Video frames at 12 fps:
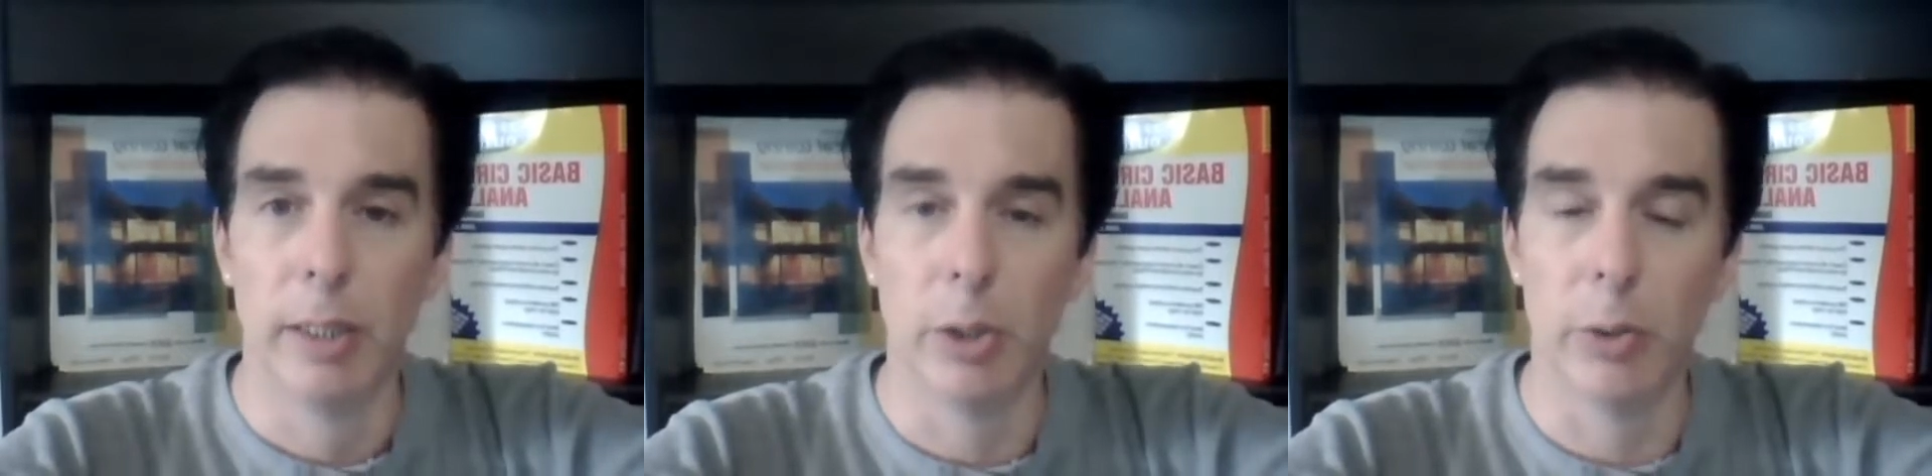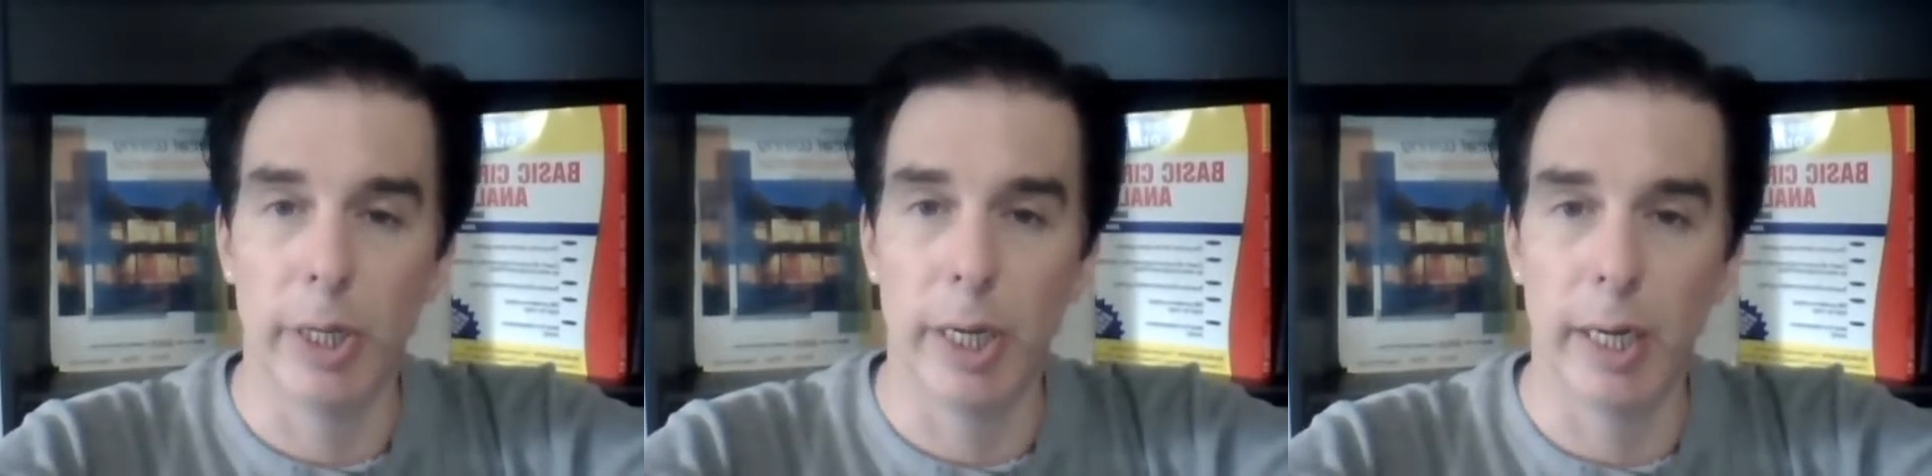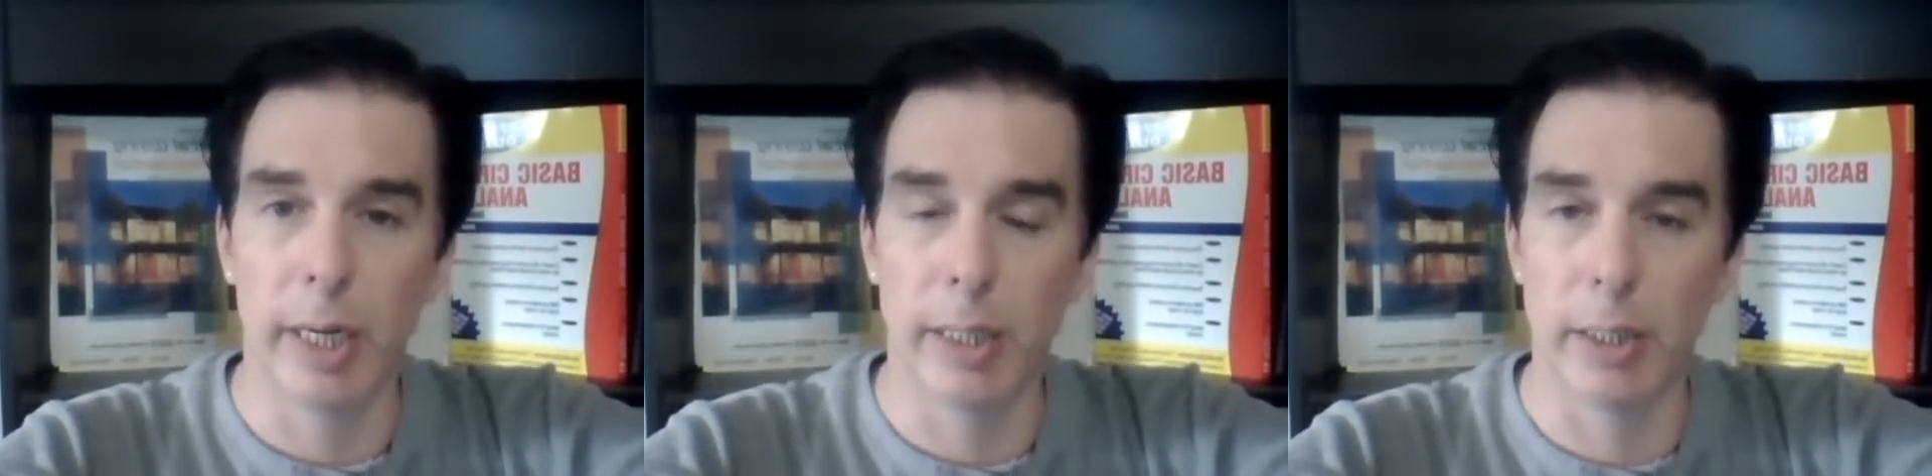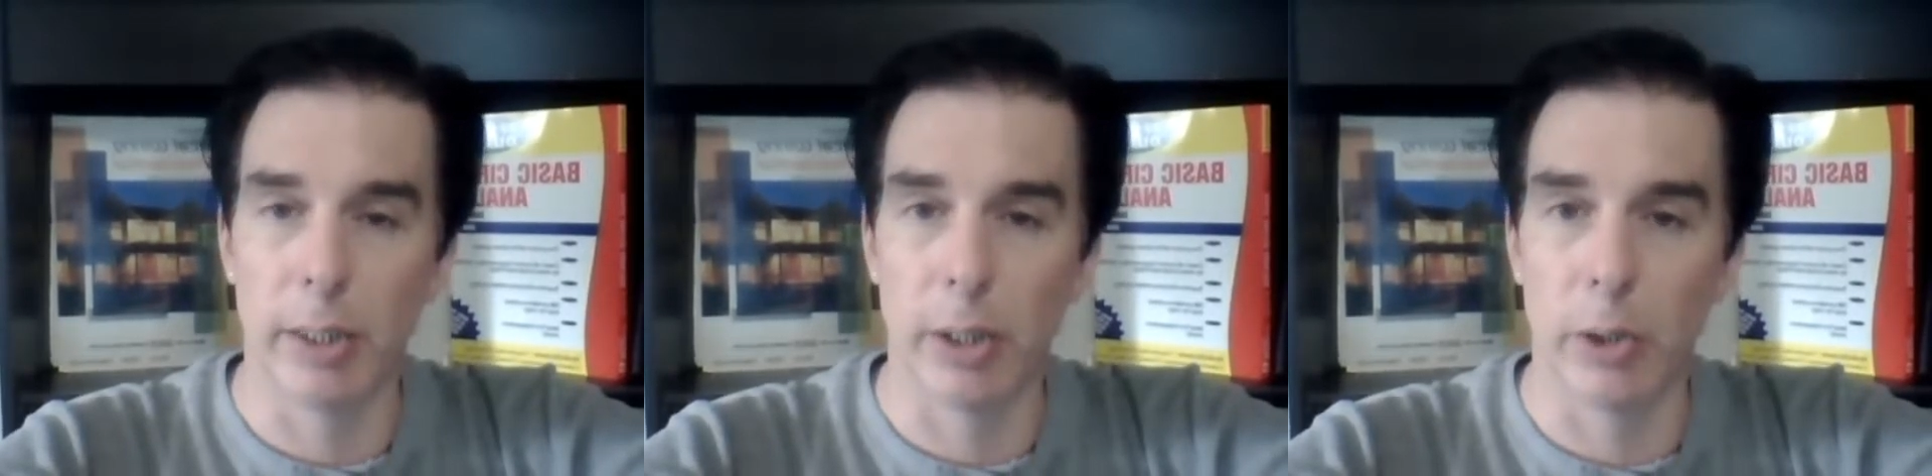Go dig
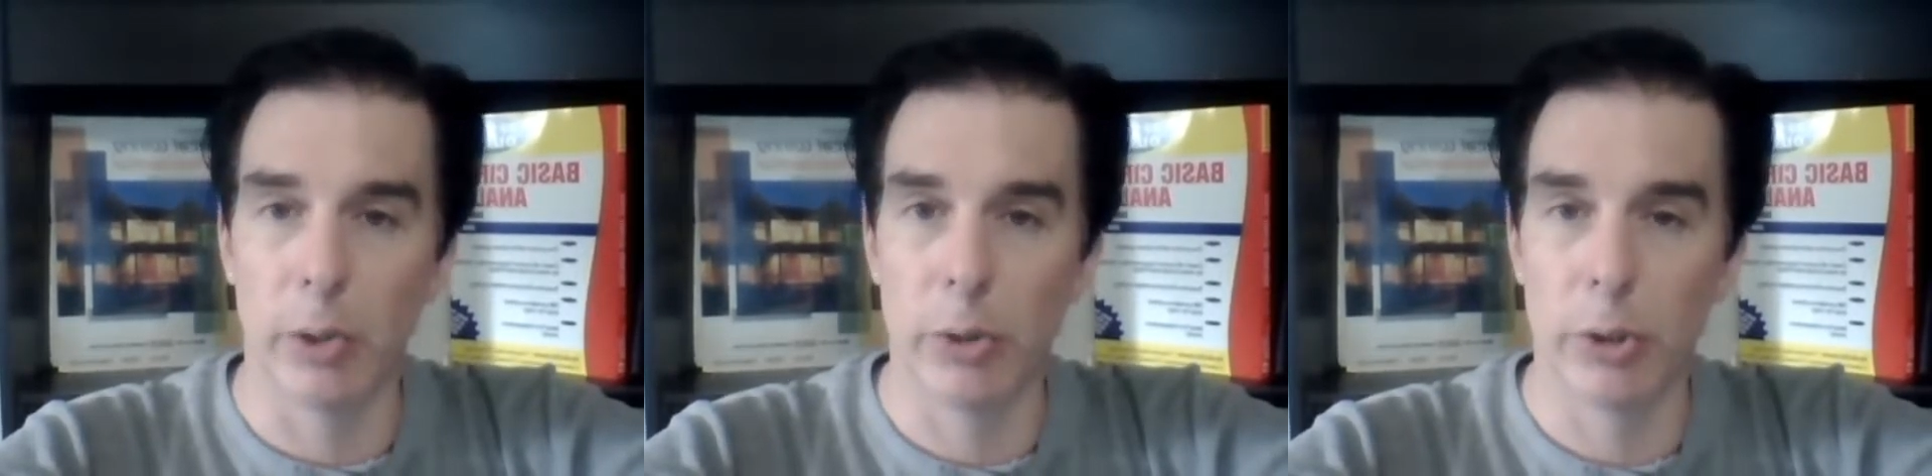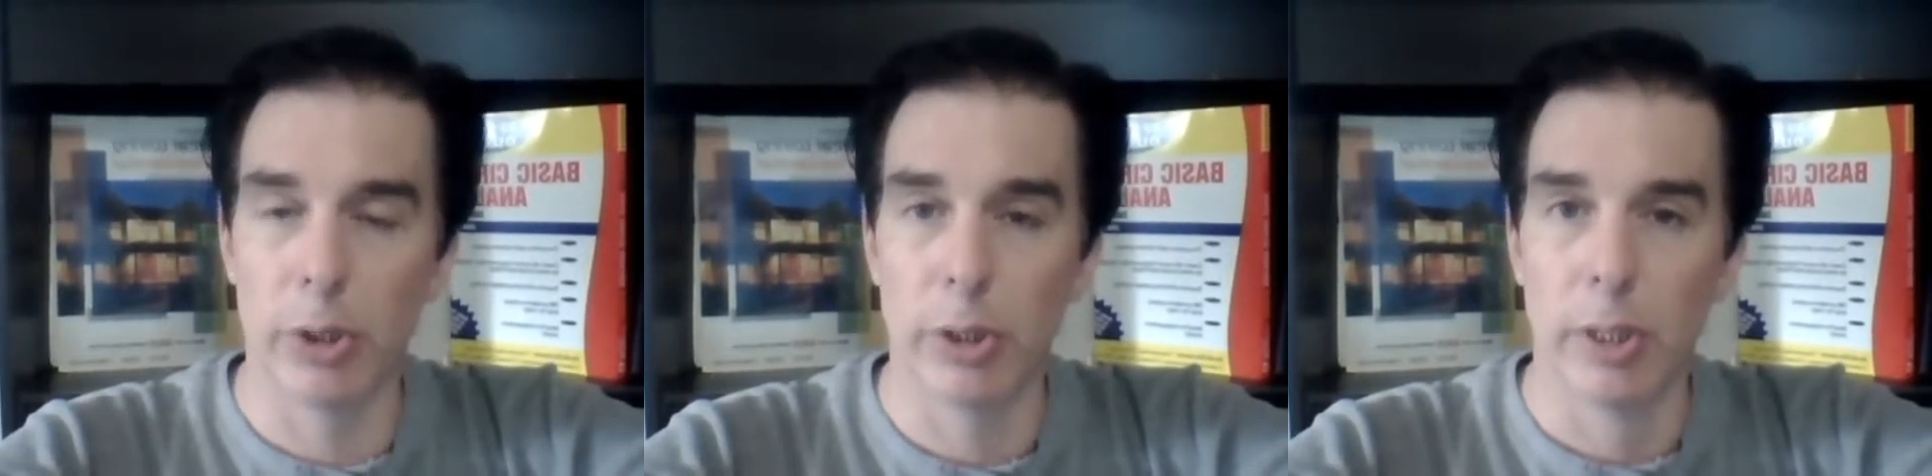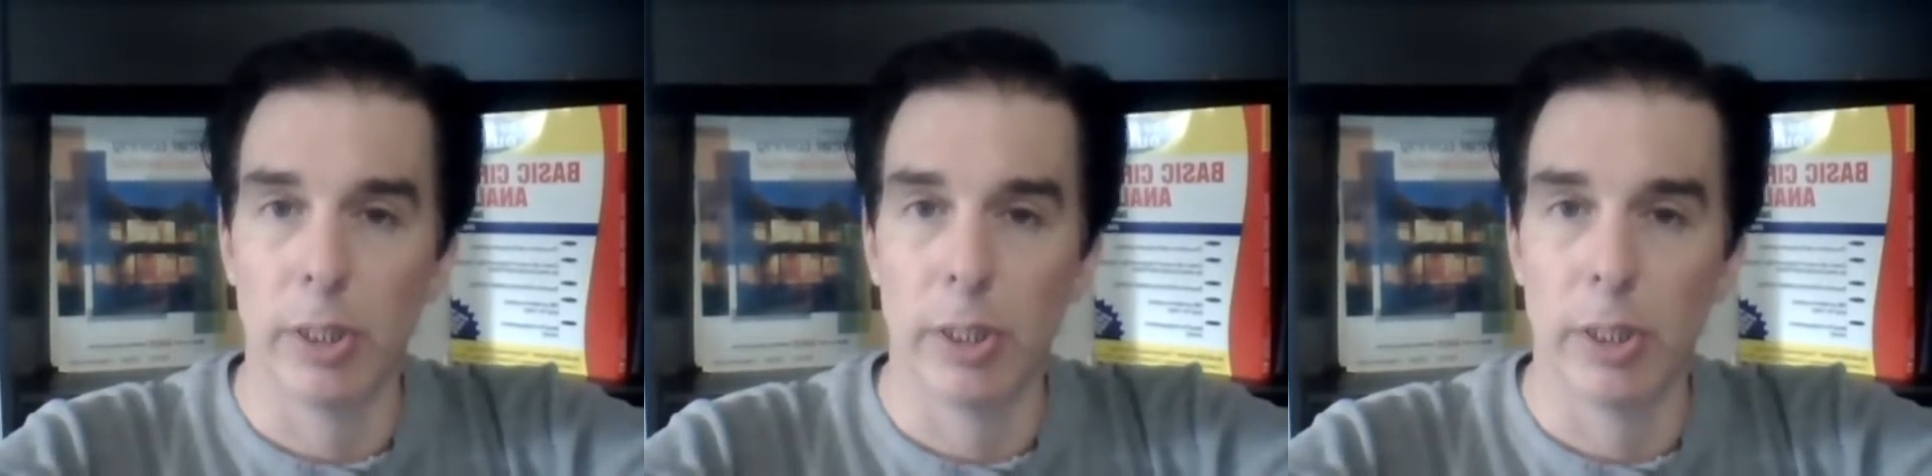into those.